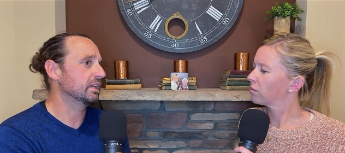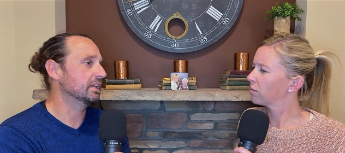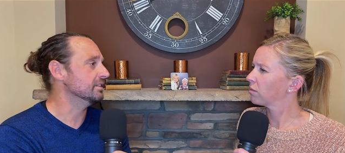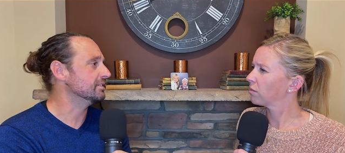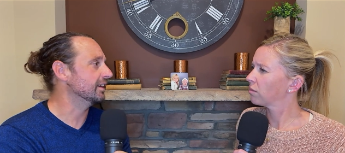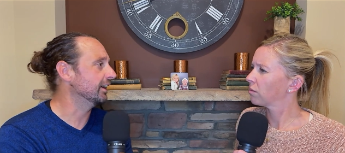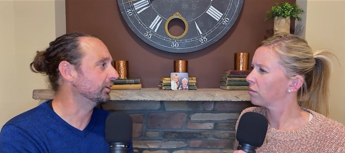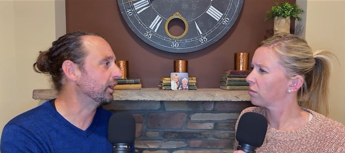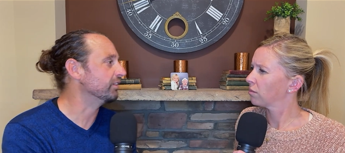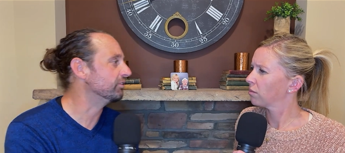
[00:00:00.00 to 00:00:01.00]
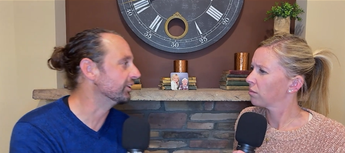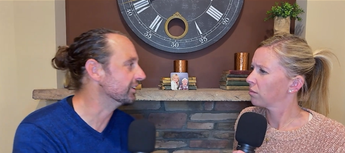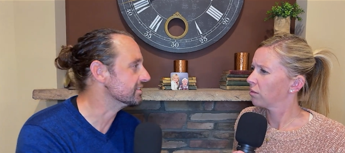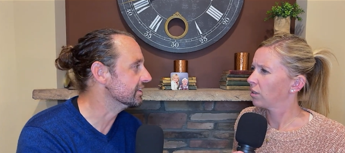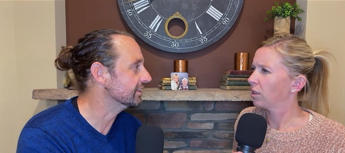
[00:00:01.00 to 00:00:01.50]
Speaker 1: is uh, Craig
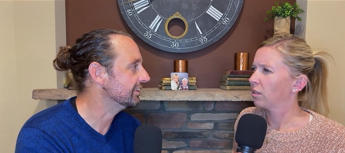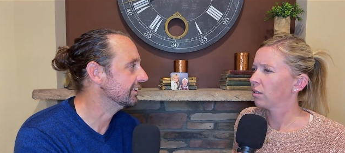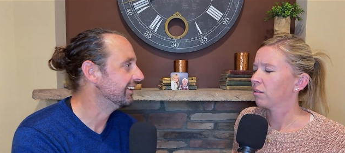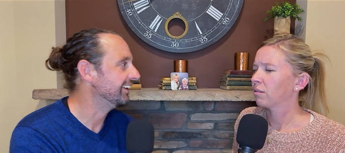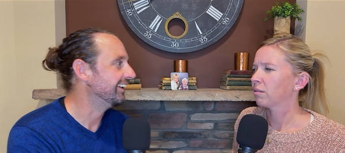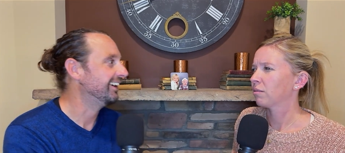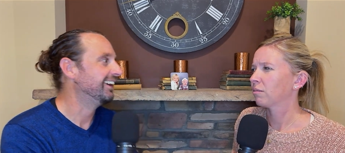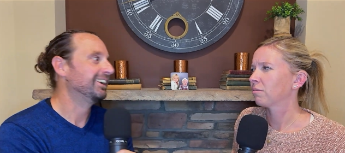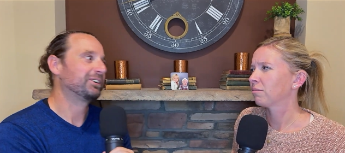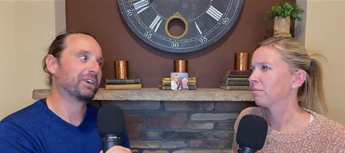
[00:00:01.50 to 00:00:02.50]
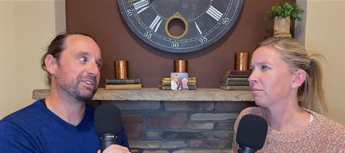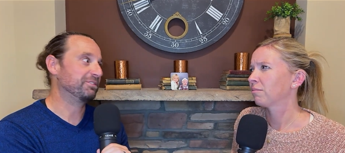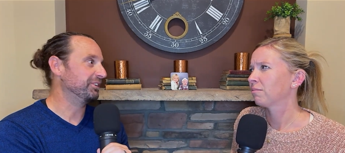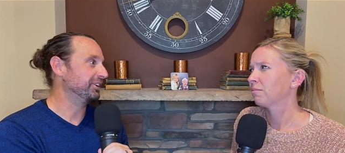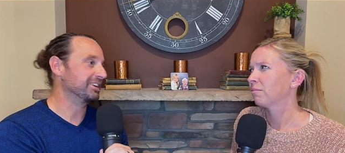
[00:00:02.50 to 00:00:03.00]
Ferguson. Craig
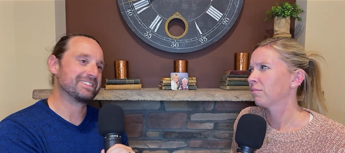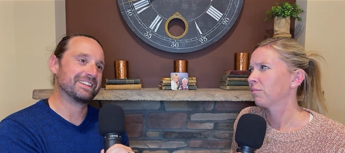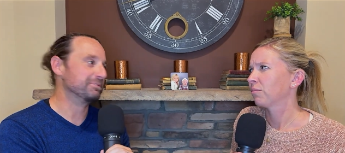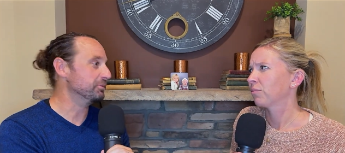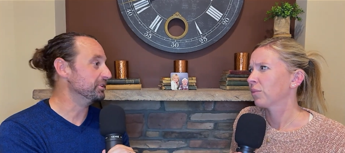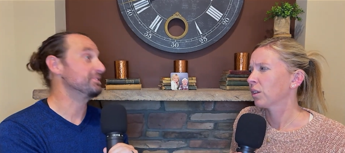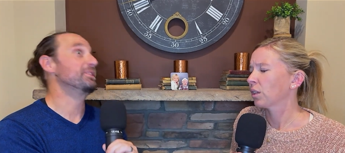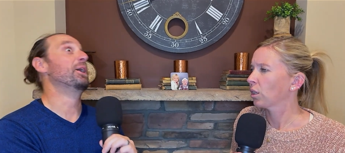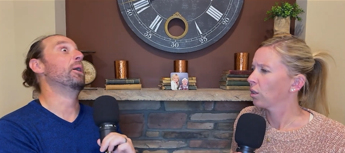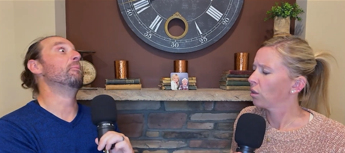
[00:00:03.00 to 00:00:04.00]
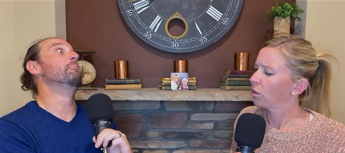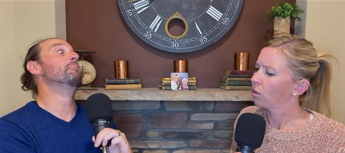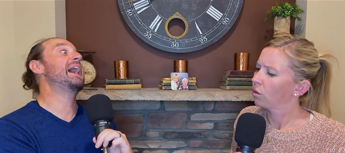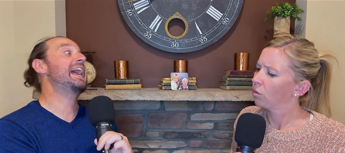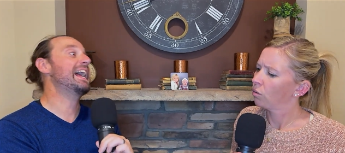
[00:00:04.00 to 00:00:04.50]
Ferguson was the
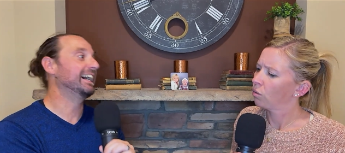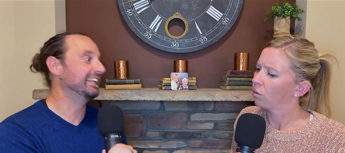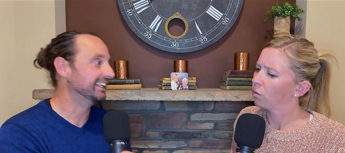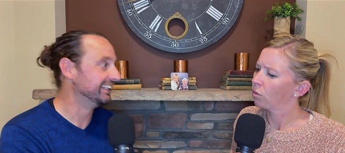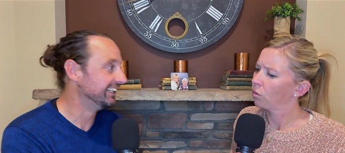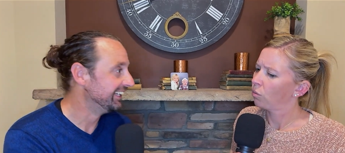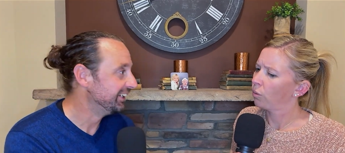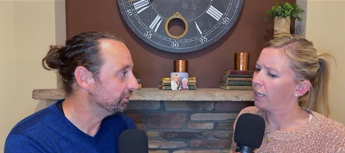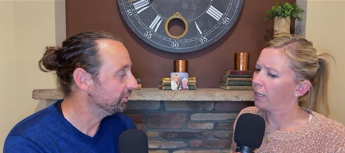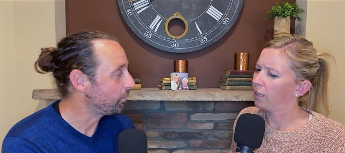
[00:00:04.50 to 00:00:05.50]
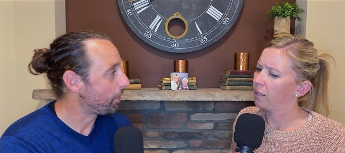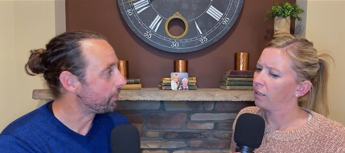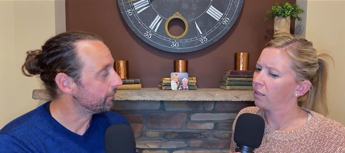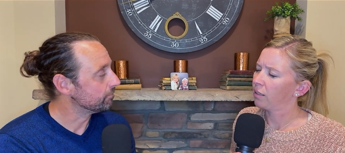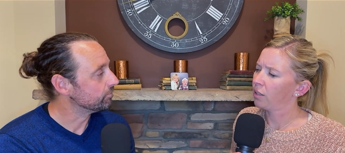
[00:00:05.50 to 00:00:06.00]
man.
Speaker 2: Wait,
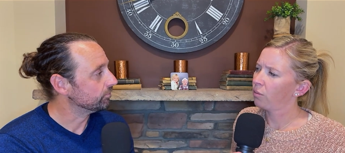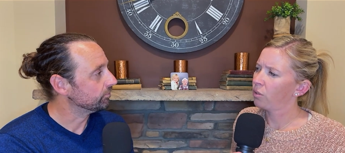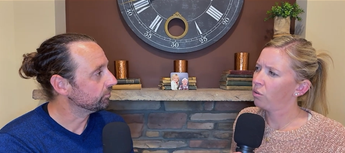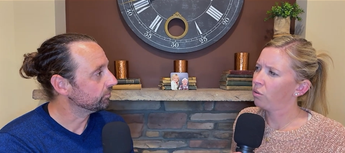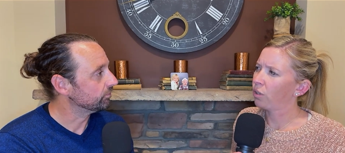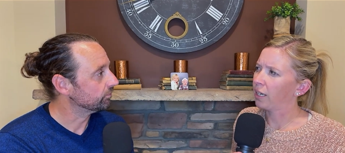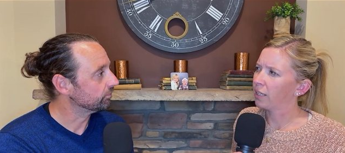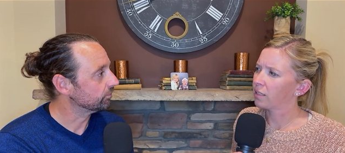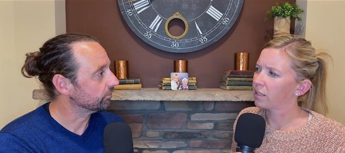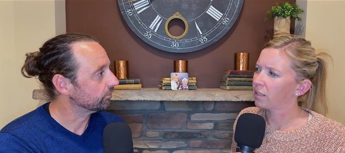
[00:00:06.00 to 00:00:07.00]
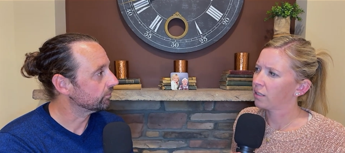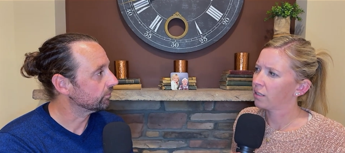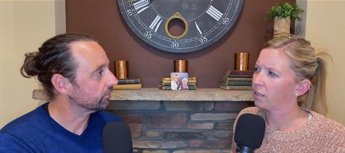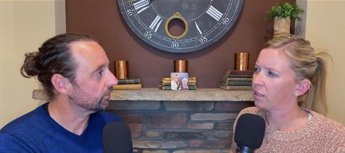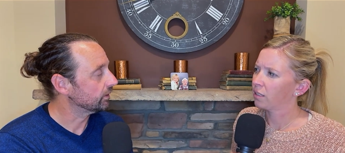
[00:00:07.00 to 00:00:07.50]
there were two Craigs.
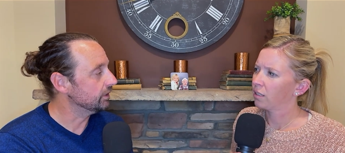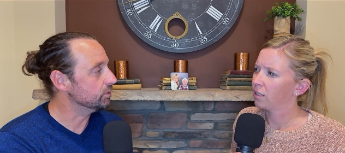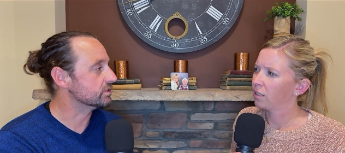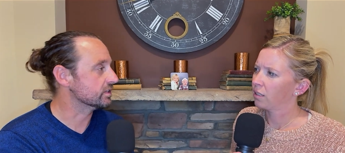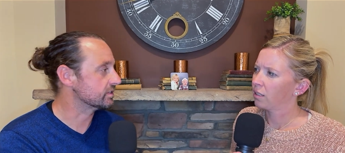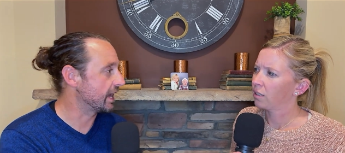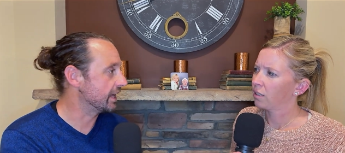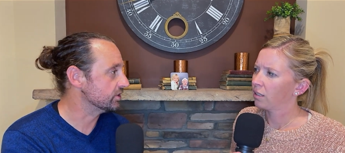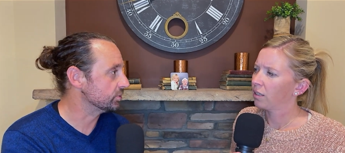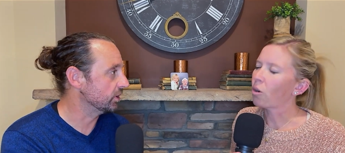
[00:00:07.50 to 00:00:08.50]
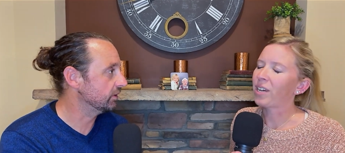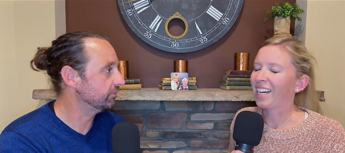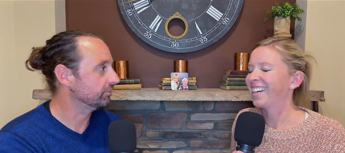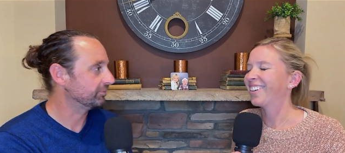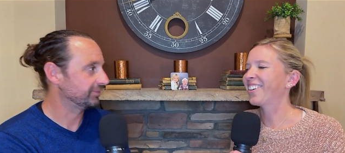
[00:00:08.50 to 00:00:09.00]
Speaker 1: He was the Scottish one. Oh
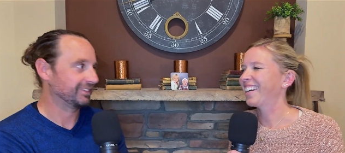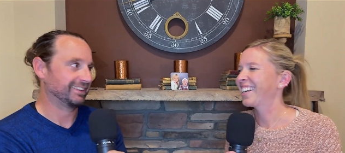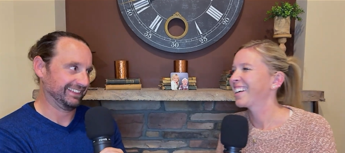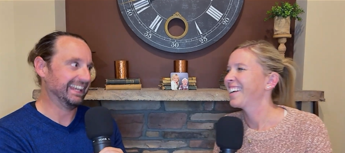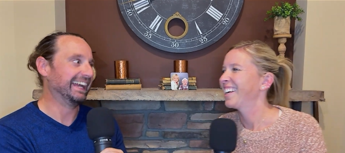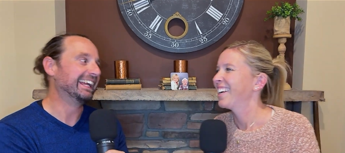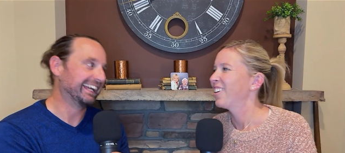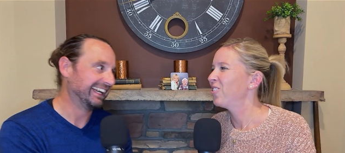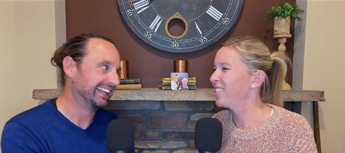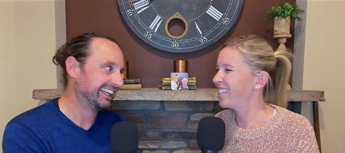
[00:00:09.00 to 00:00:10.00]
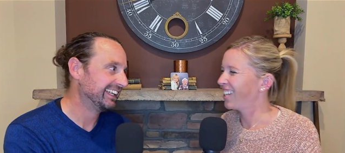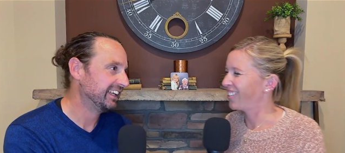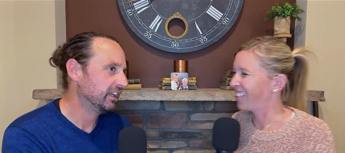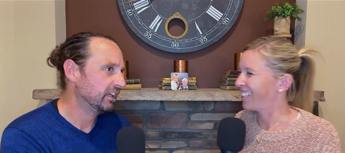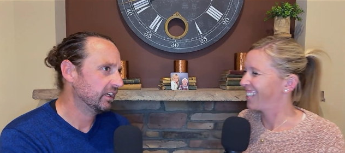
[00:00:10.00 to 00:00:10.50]
yeah. Okay. Yeah, yeah. Who's the other
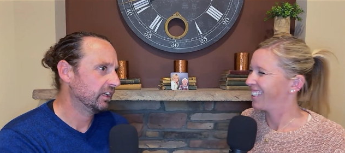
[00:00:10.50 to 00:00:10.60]
one?